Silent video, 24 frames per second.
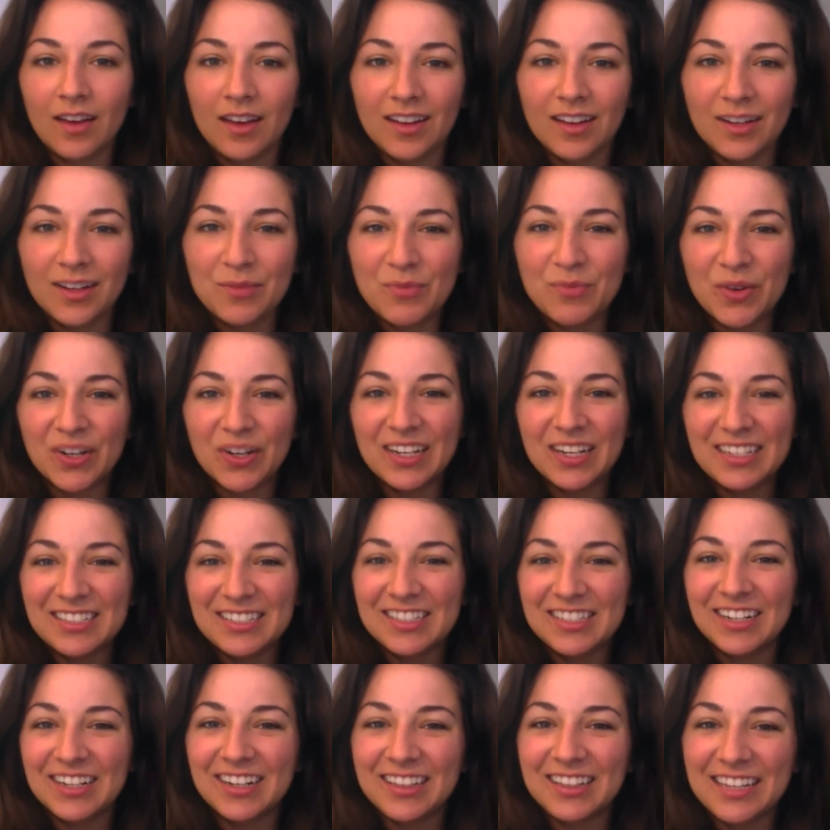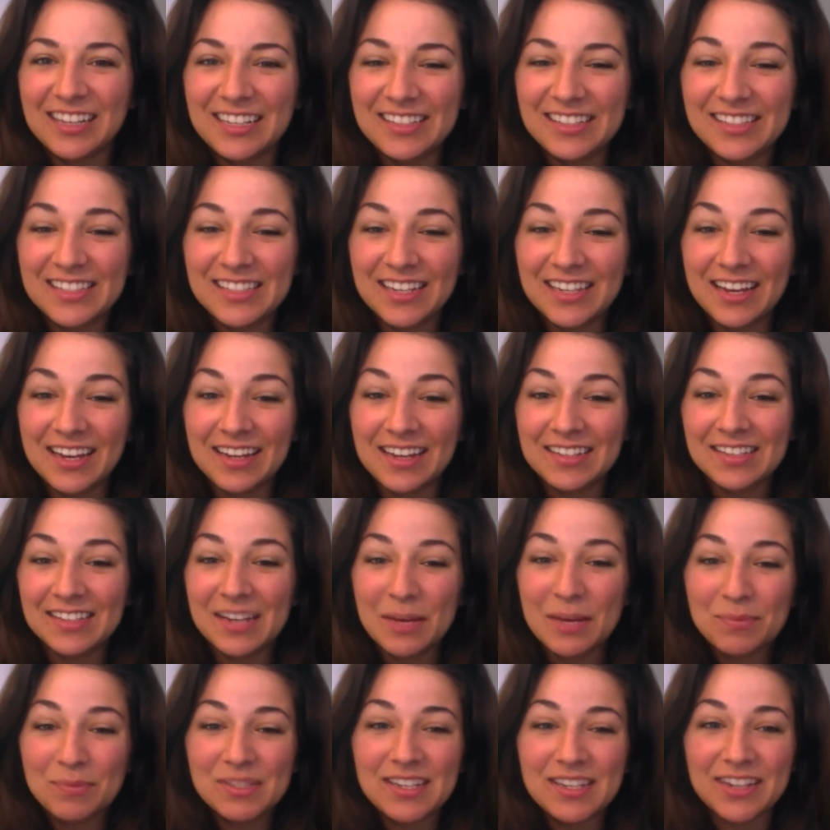Good morning, darlings. Today is
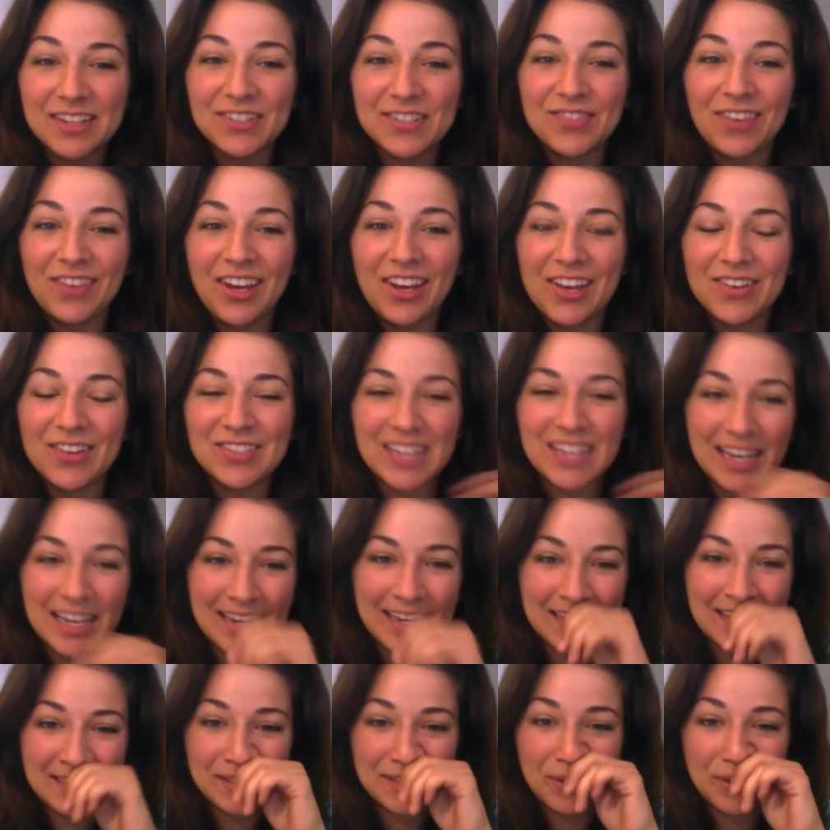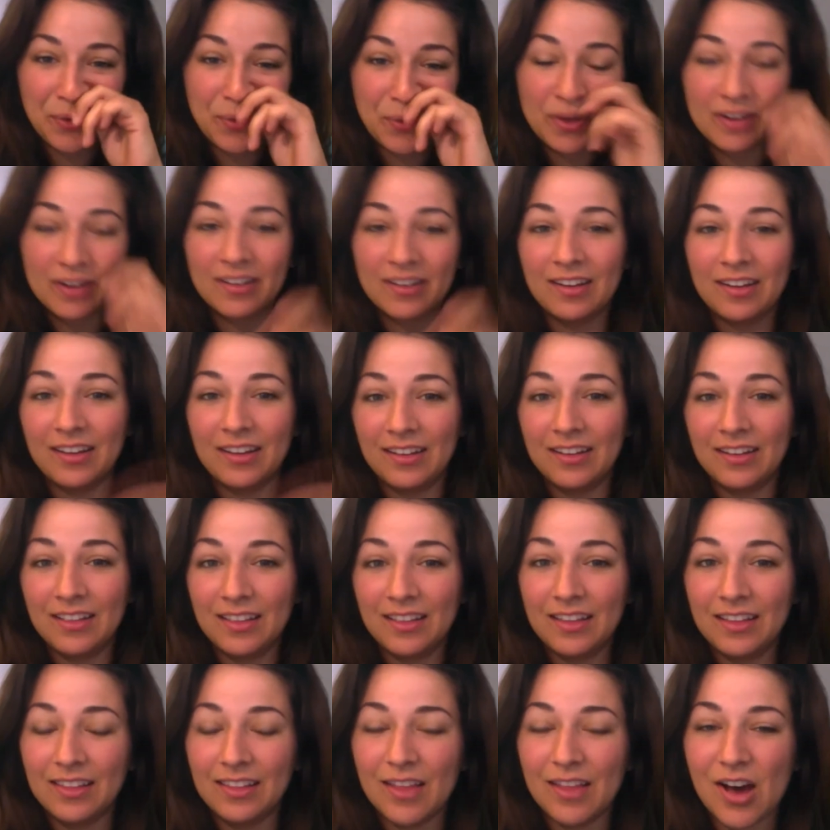an upstairs video day. So we are
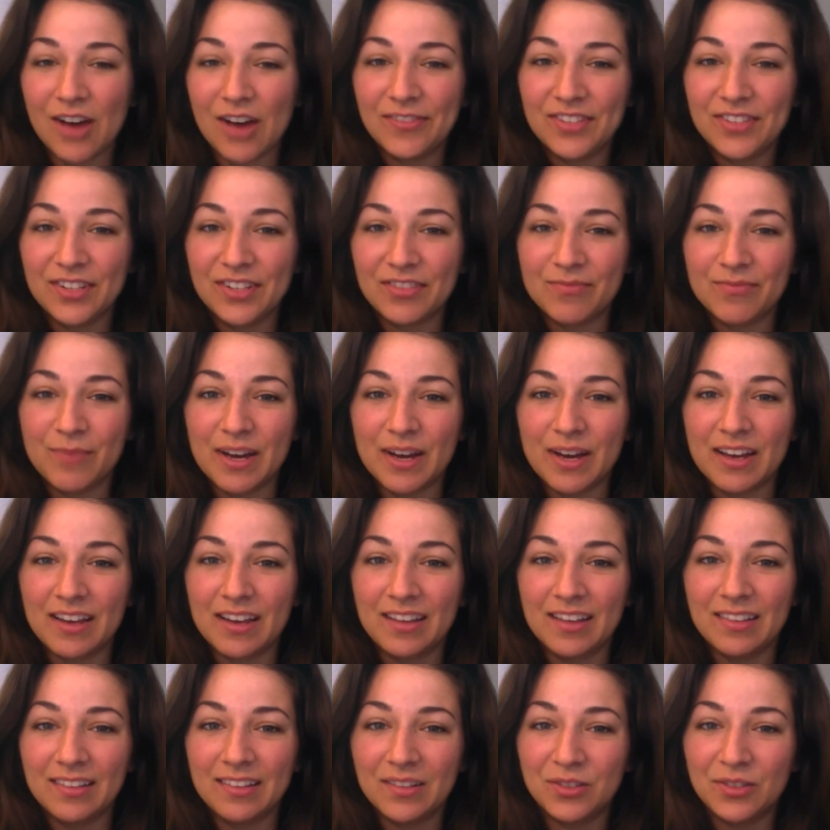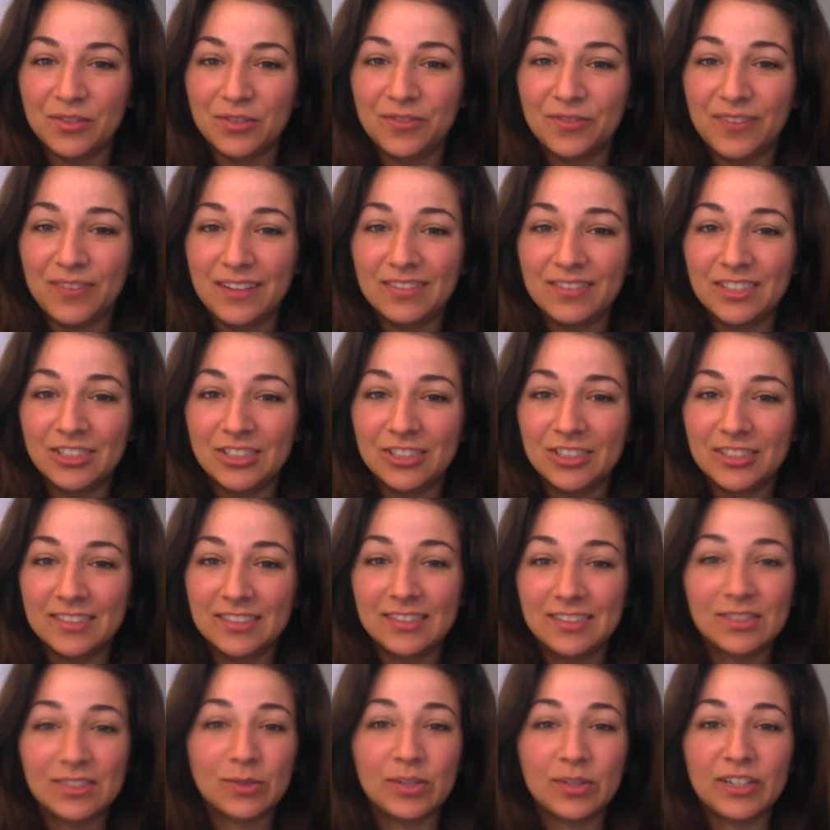in the loft of my little five
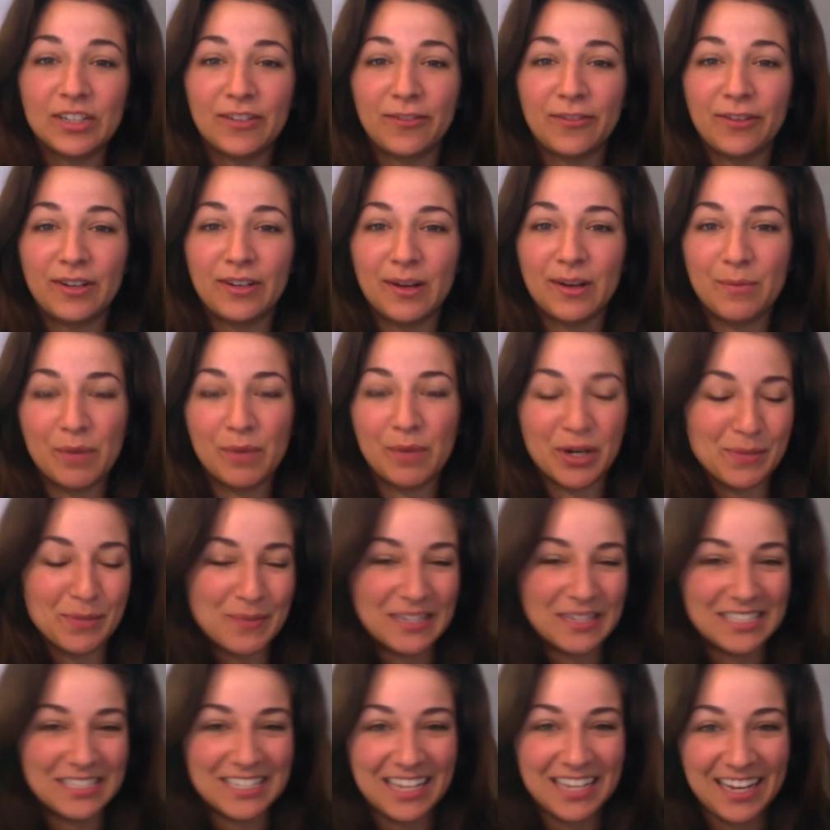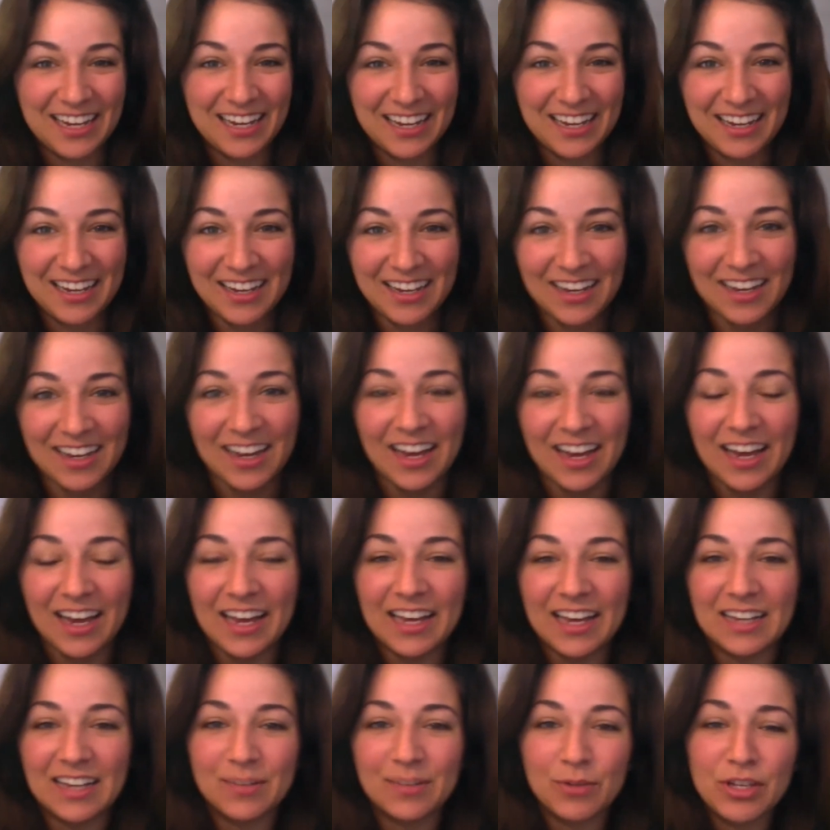hundred square foot apartment.
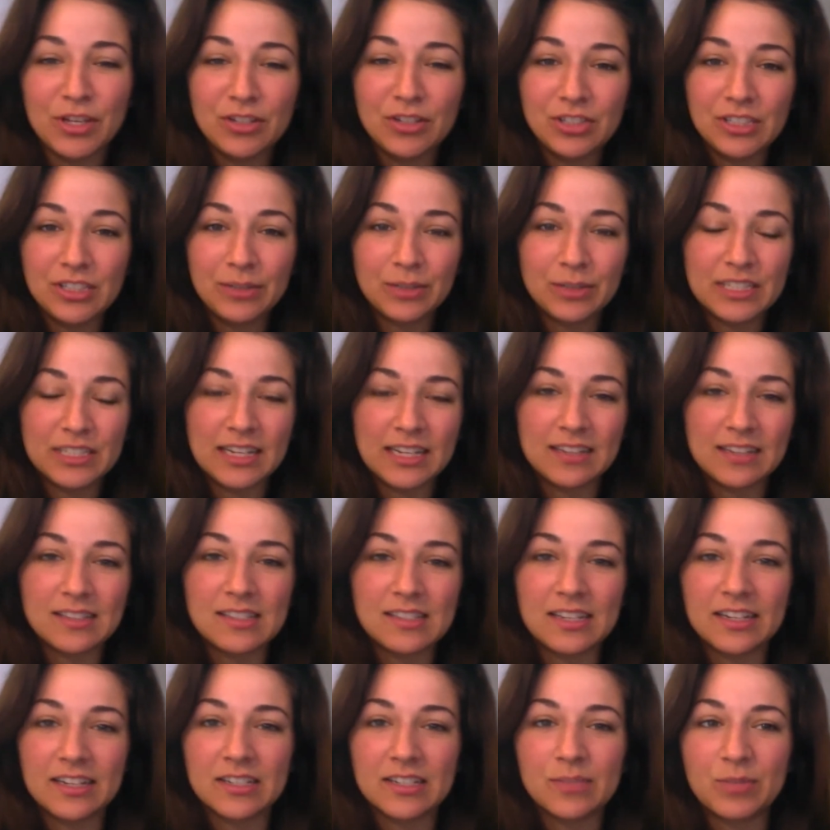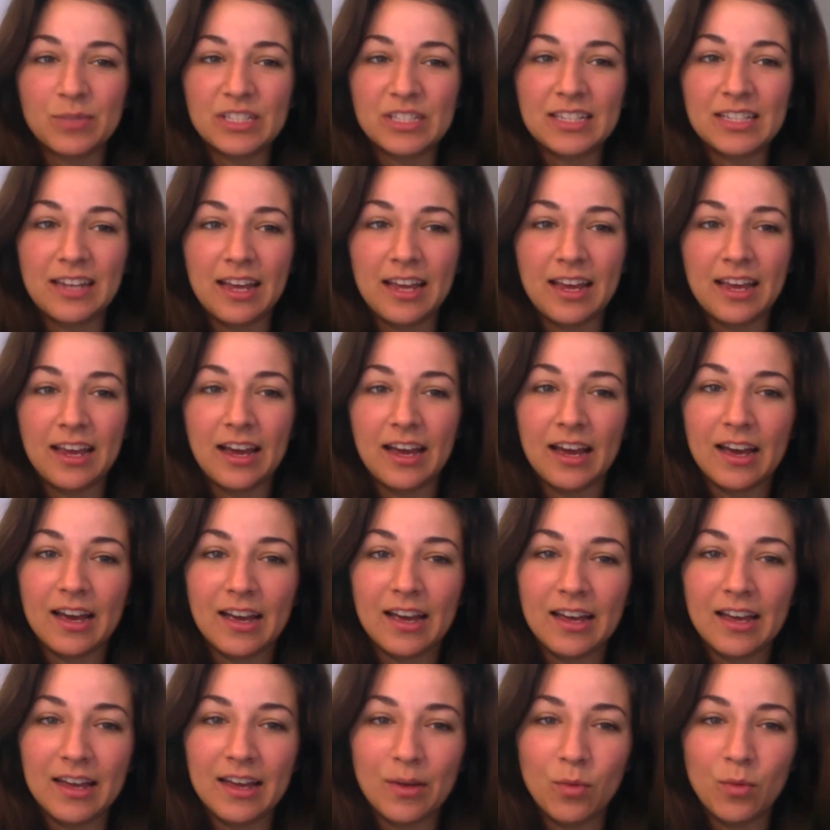And usually we're downstairs, but today
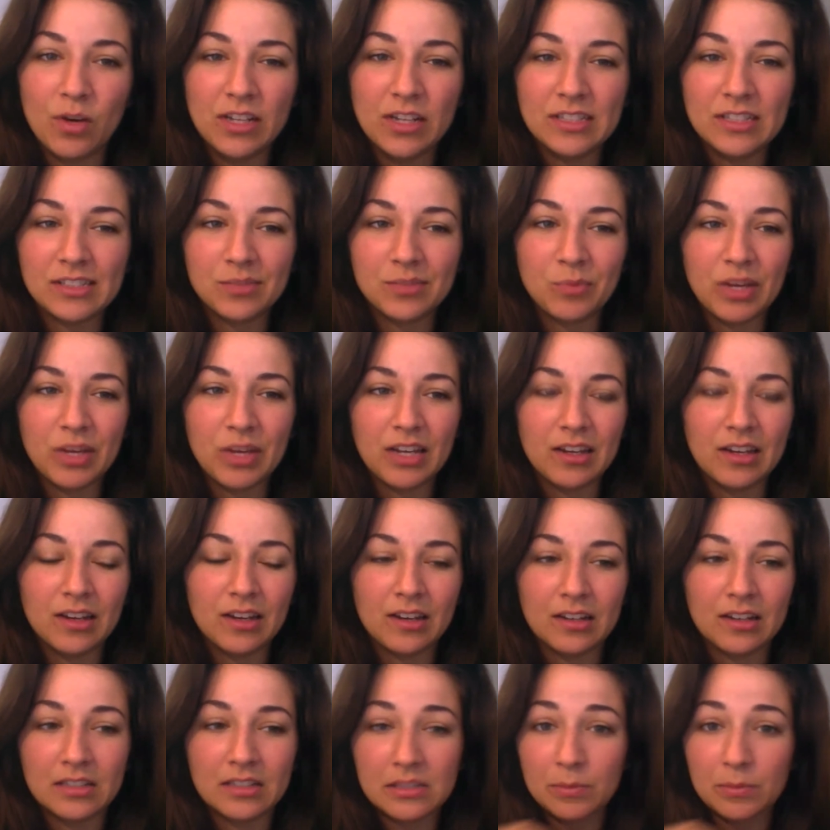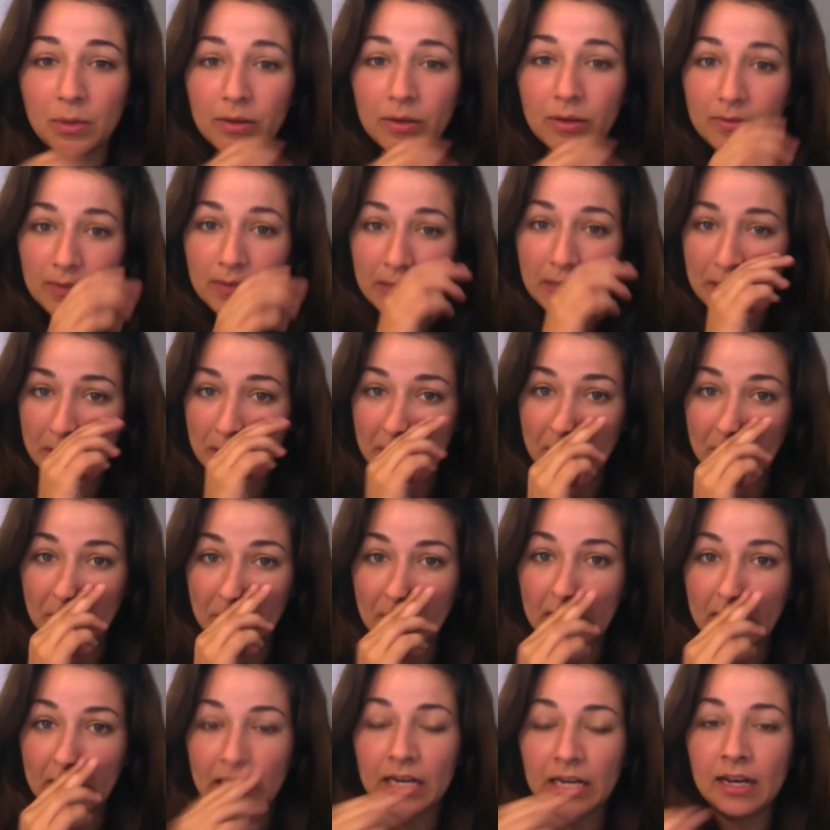I wanted to make a small video
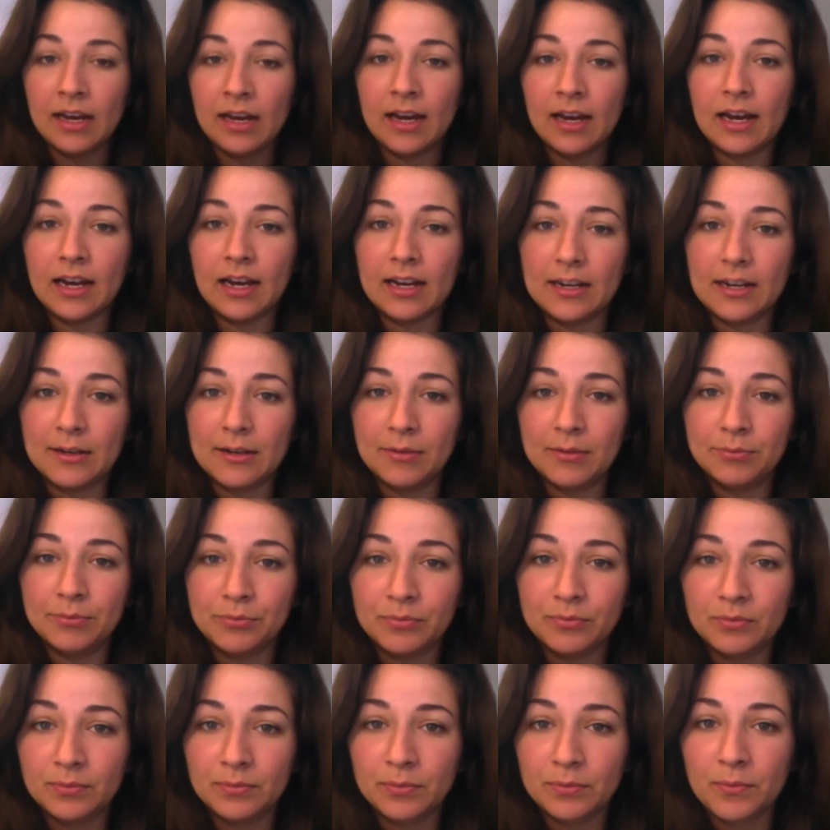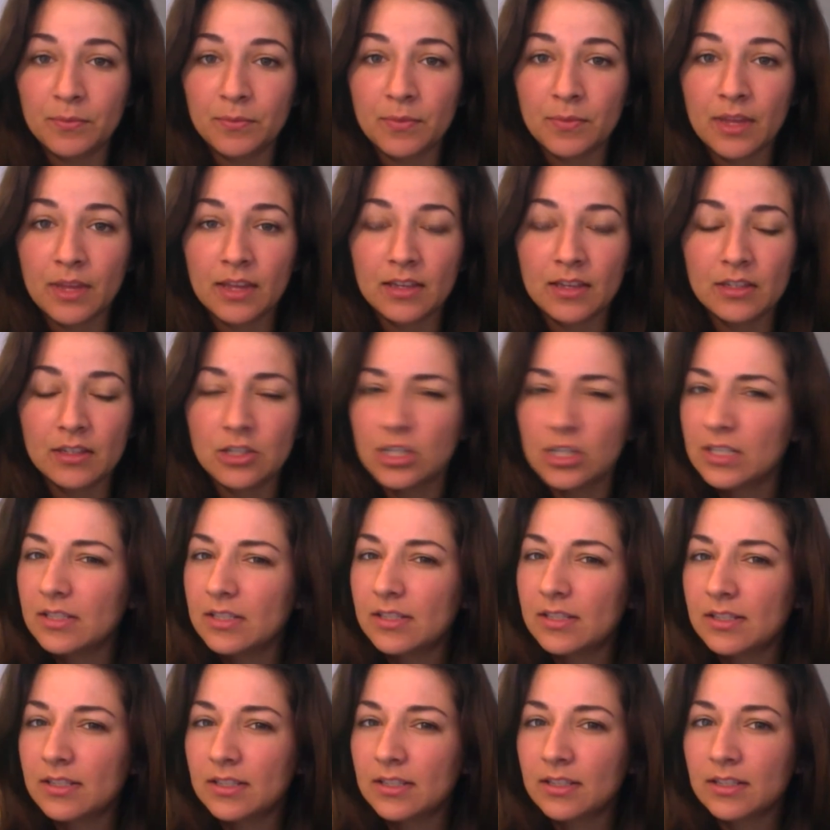um,
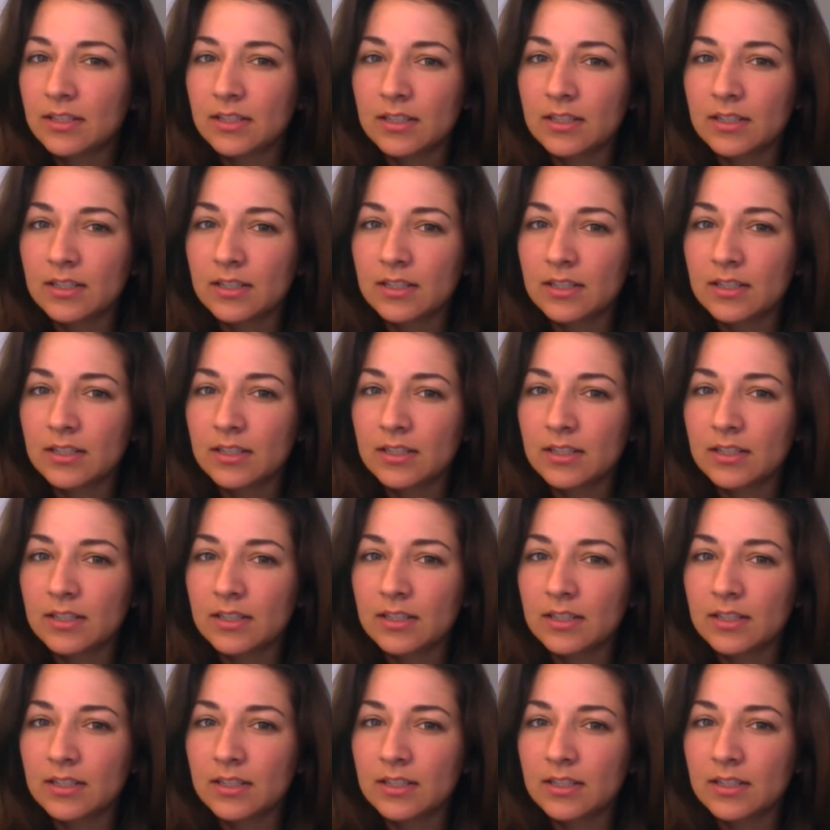just